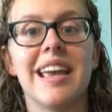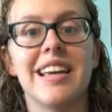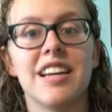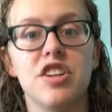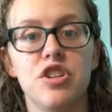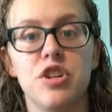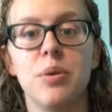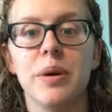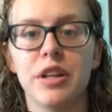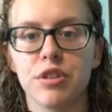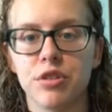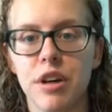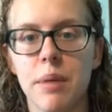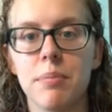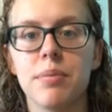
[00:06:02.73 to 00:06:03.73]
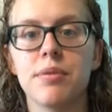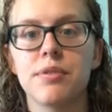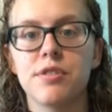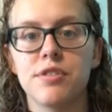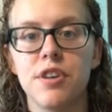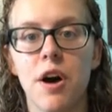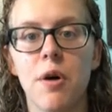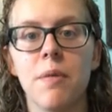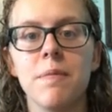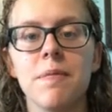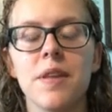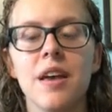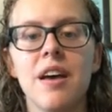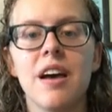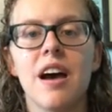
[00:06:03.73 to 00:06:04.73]
a canoeing trip. So
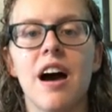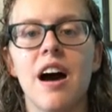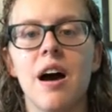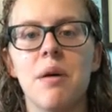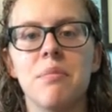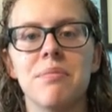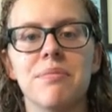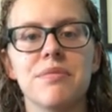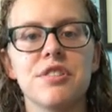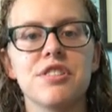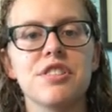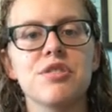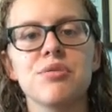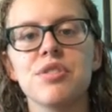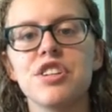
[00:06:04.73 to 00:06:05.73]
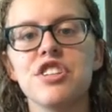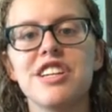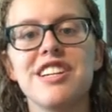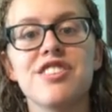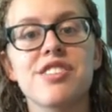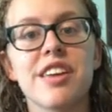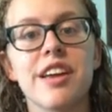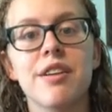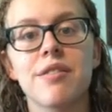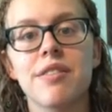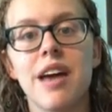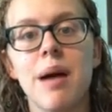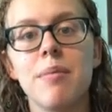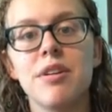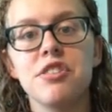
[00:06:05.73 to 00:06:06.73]
this doesn't really change the gear
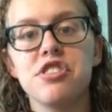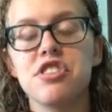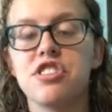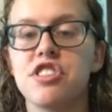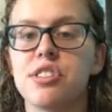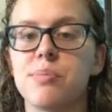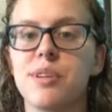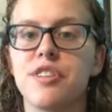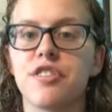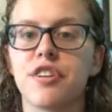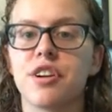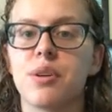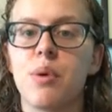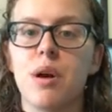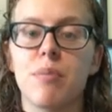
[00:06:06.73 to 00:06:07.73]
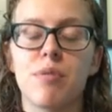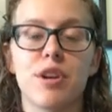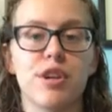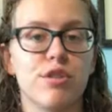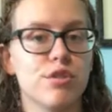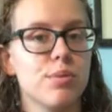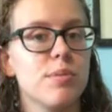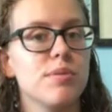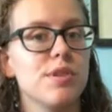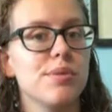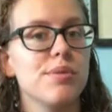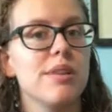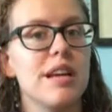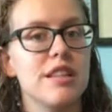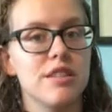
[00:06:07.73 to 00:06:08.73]
that much. It just means you're gonna wanna bring your
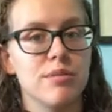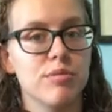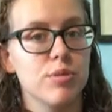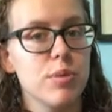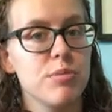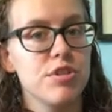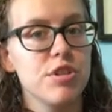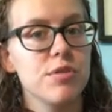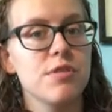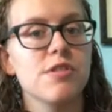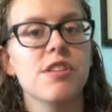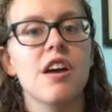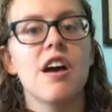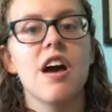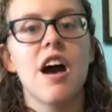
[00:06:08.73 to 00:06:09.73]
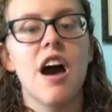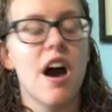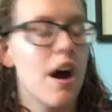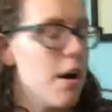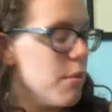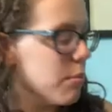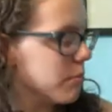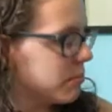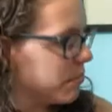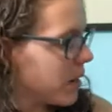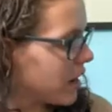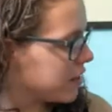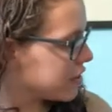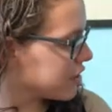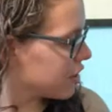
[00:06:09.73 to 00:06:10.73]
swimsuit and some swim shoes.
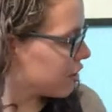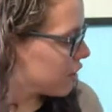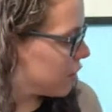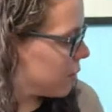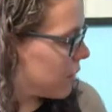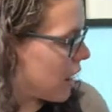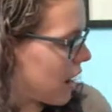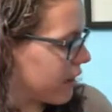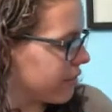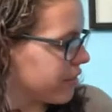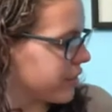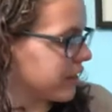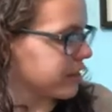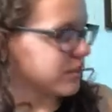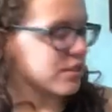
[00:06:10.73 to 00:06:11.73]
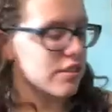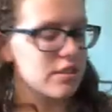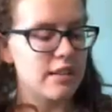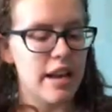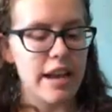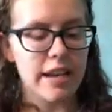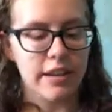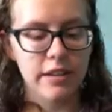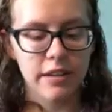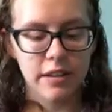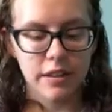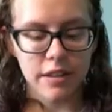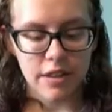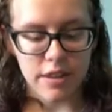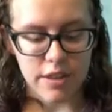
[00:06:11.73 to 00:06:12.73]
But you're gonna wanna have things like
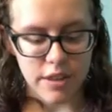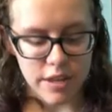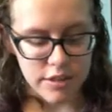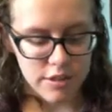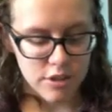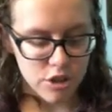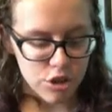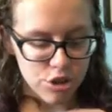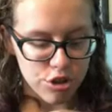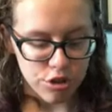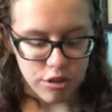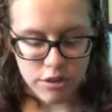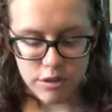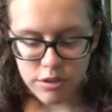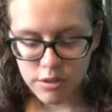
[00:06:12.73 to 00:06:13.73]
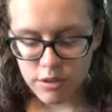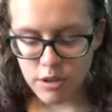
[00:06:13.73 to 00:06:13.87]
this shirt,